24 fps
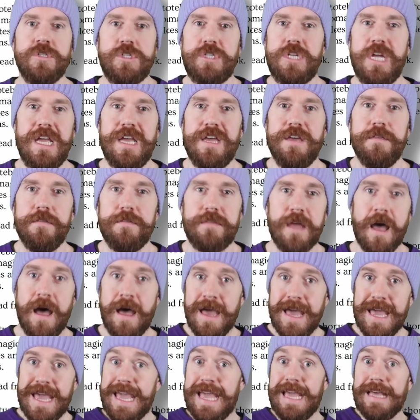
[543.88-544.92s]
sheathed,
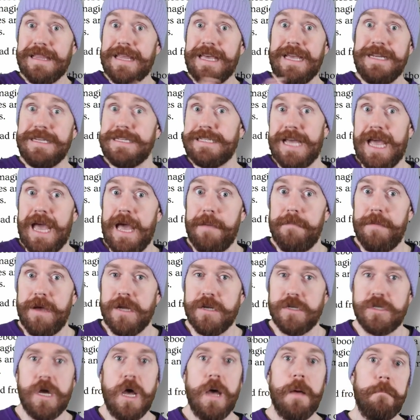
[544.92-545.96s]
healing
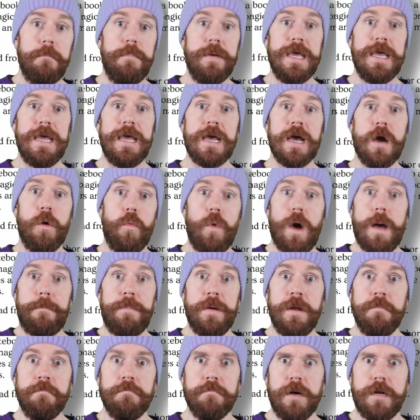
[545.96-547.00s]
damage, being a
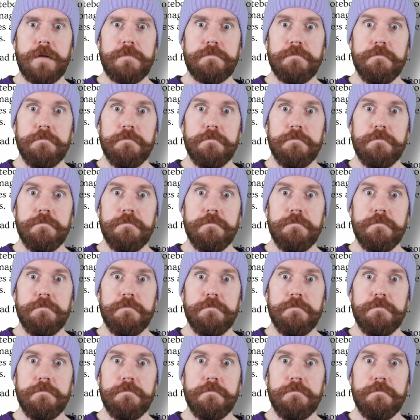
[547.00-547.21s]
weapon but